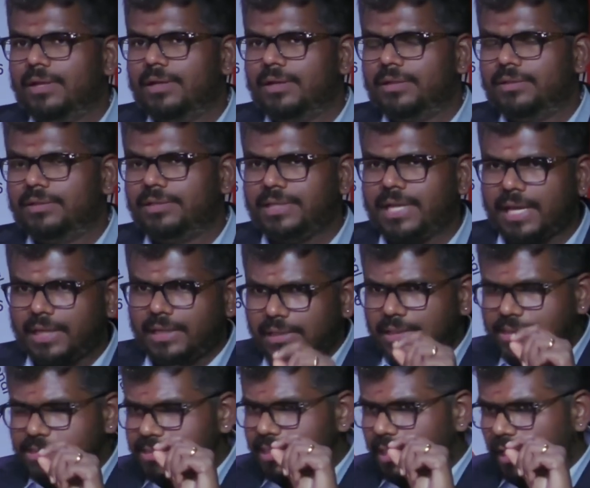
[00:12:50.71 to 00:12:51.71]
the
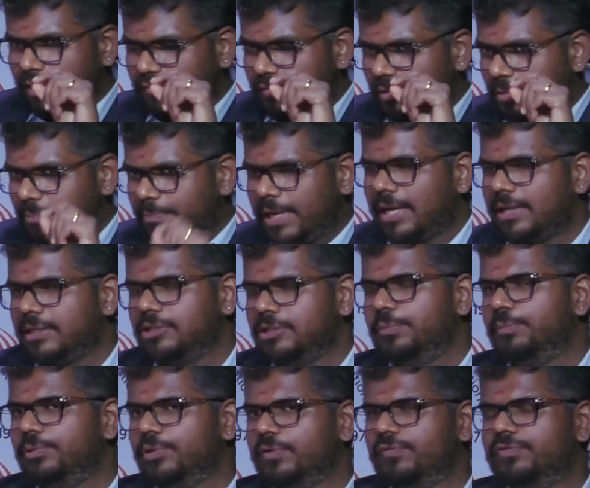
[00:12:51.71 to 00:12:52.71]
Achilles heel for Bharat
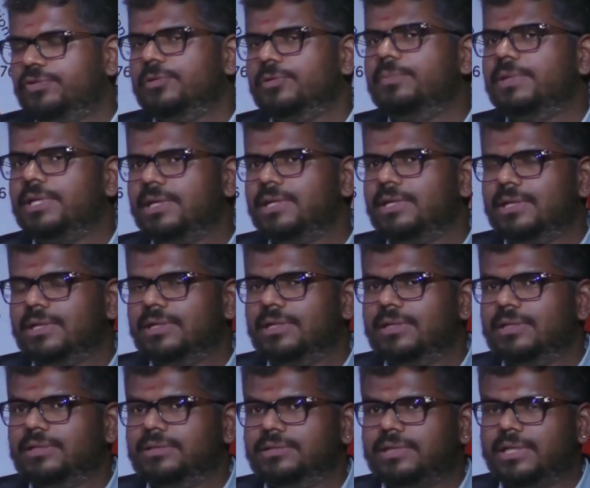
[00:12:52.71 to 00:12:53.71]
proved to be
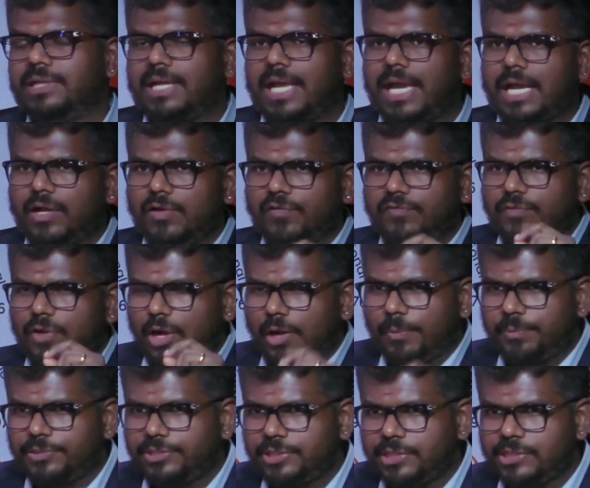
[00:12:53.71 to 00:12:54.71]
the lack of
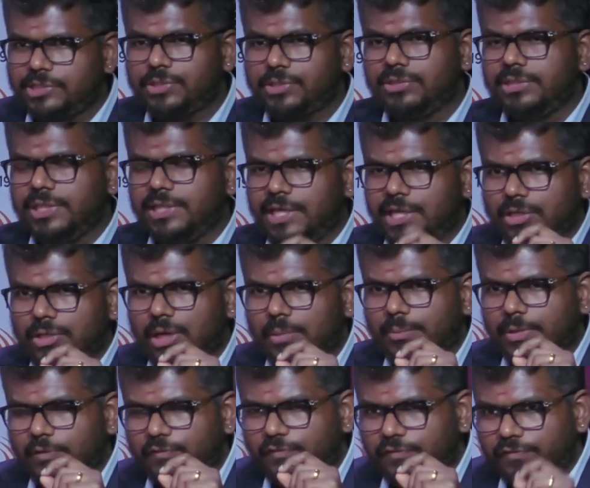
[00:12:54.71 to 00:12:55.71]
options on the
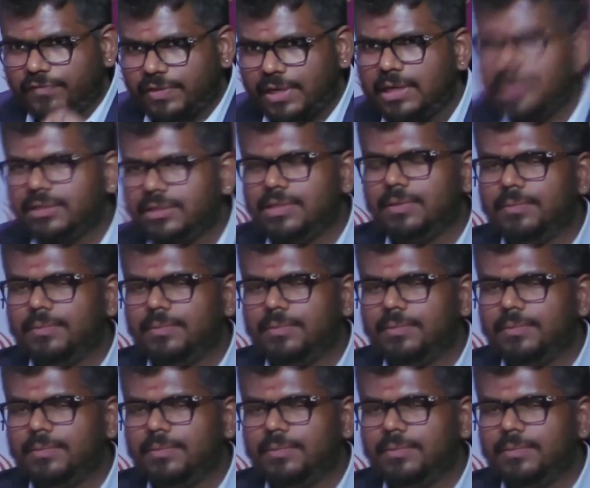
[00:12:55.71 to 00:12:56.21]
economic front,